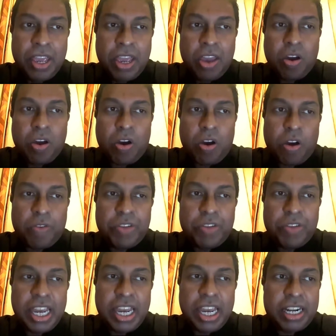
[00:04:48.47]
or with
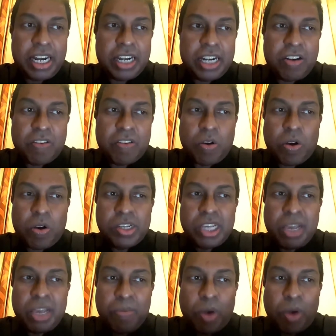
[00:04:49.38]
the intention of
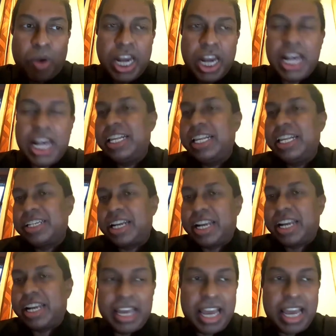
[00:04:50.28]
causing bodily
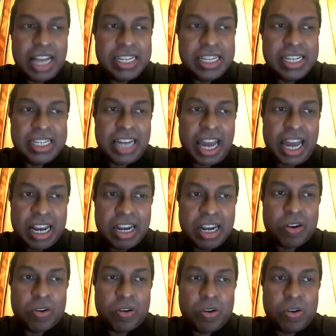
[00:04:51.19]
injury, as is likely
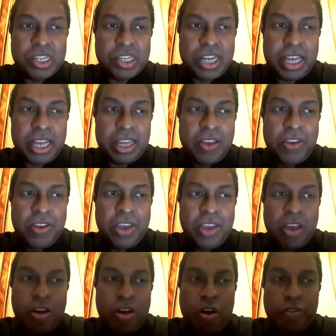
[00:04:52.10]
to cause death,
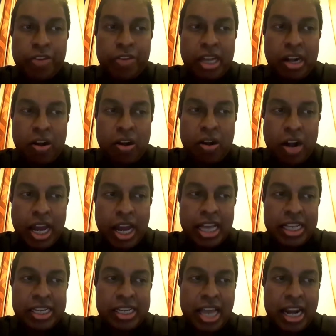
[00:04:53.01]
or with the
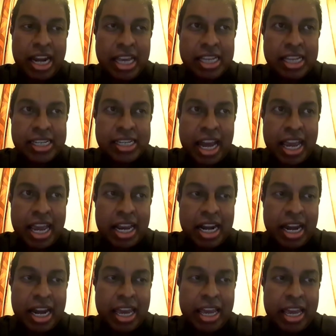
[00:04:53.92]
knowledge that he is
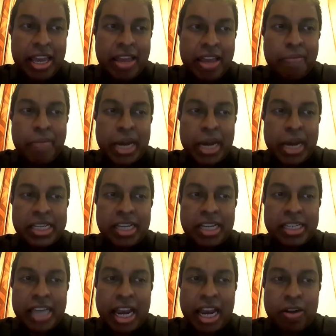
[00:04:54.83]
likely by such
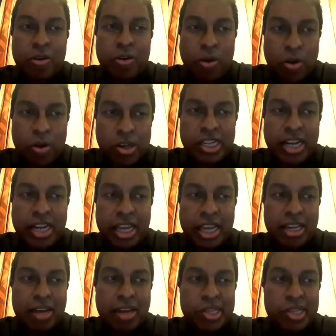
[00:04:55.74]
act to cause death,
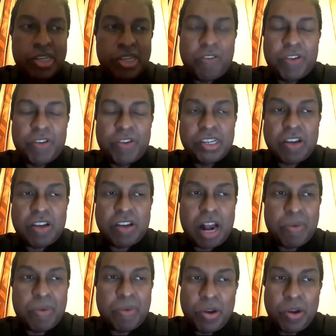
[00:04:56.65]
commits the offense of
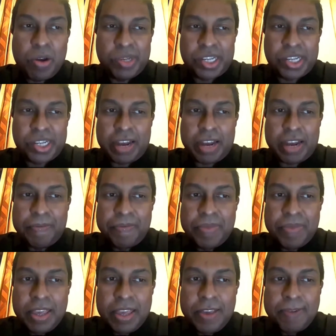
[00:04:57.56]
culpable homicide.
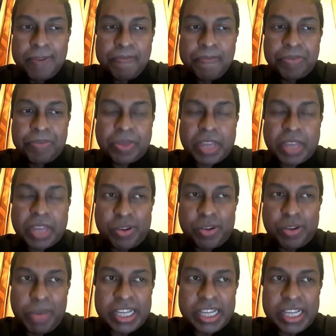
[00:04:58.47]
So
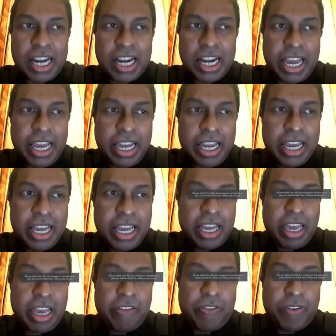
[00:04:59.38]
basically,
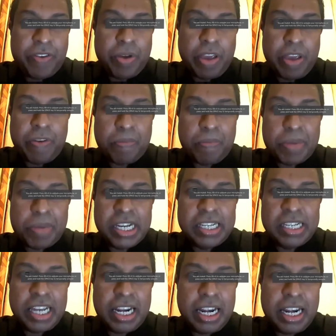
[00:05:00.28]
if a
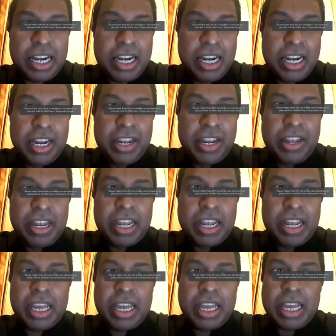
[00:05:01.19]
person
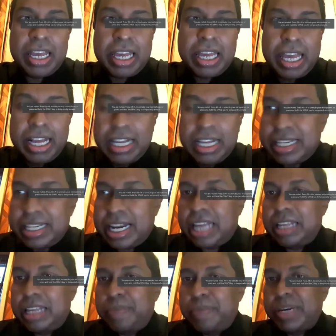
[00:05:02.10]
kills
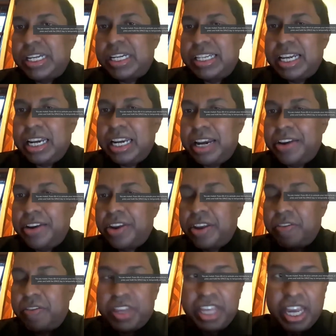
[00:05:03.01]
another person with the